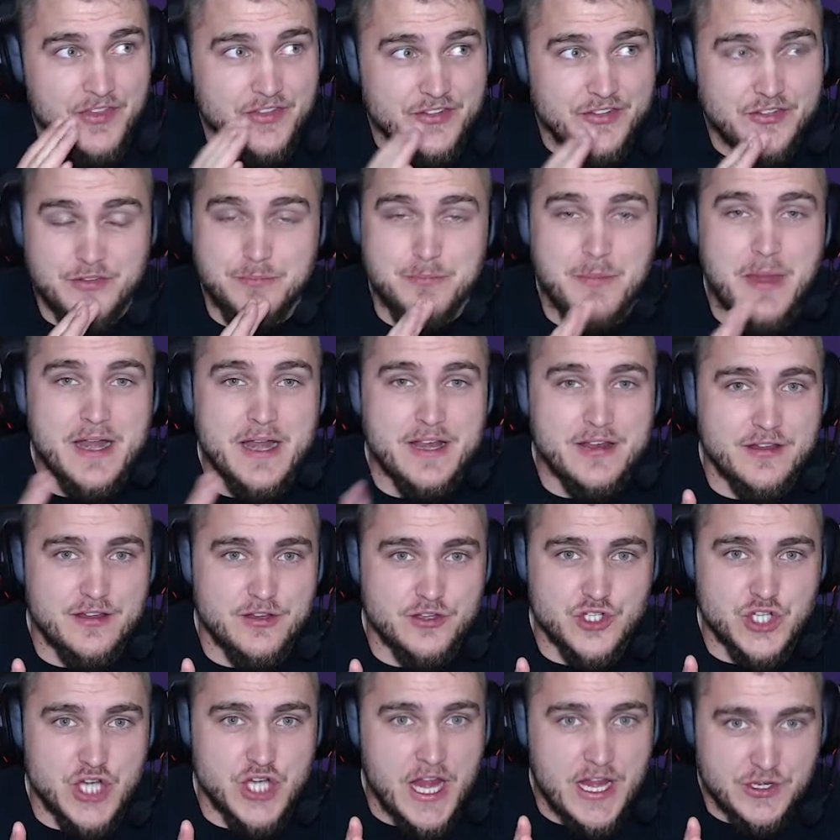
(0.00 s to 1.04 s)
meta
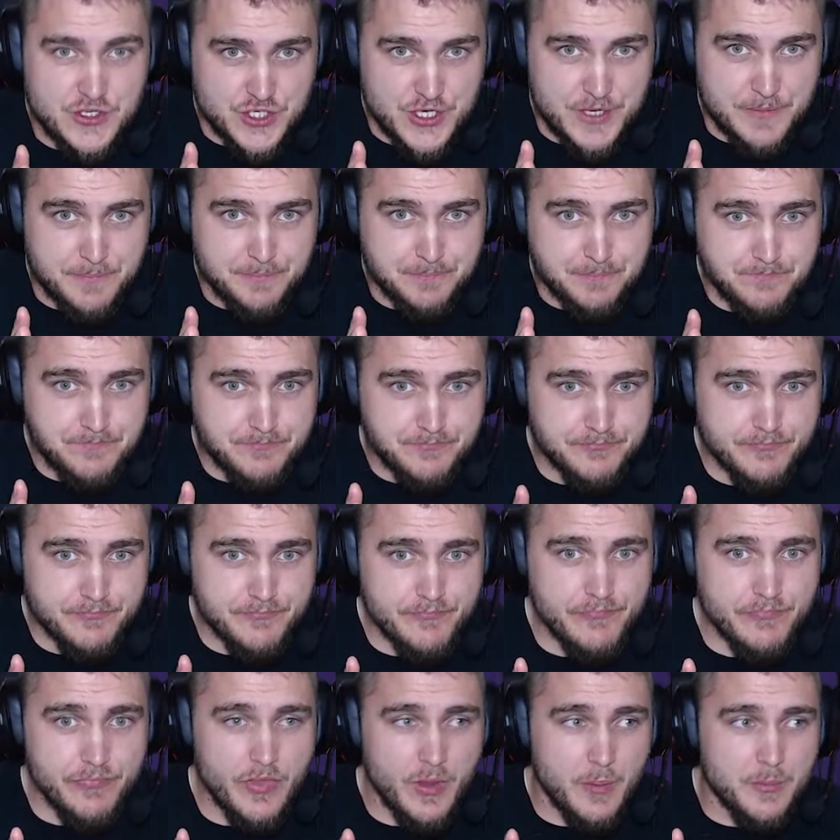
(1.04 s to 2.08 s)
changing,
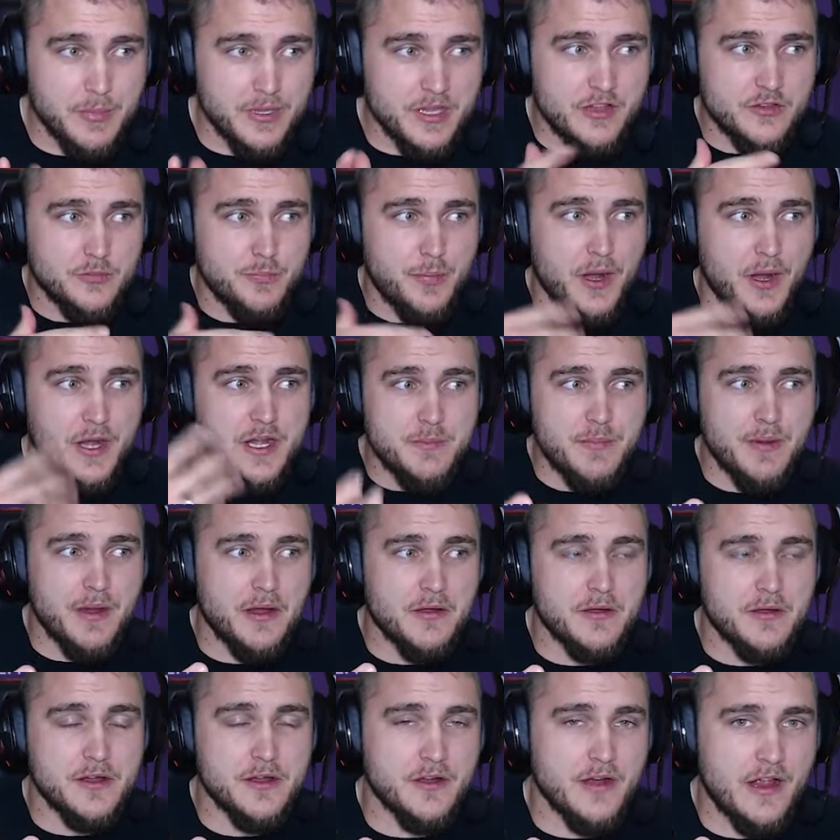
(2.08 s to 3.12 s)
because Buddy
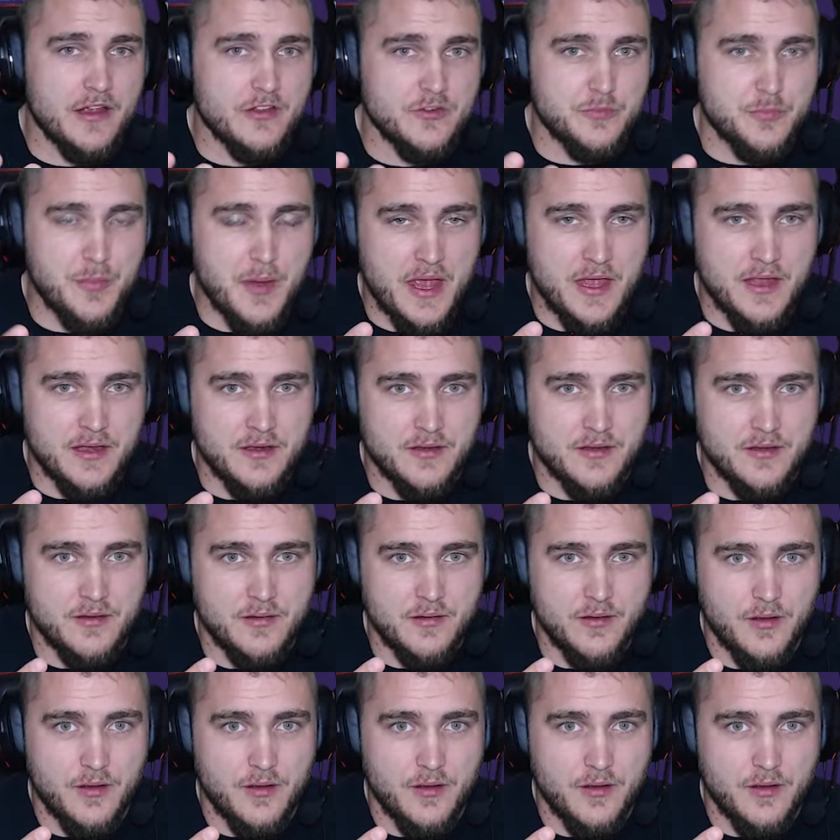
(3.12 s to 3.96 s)
Barrier has been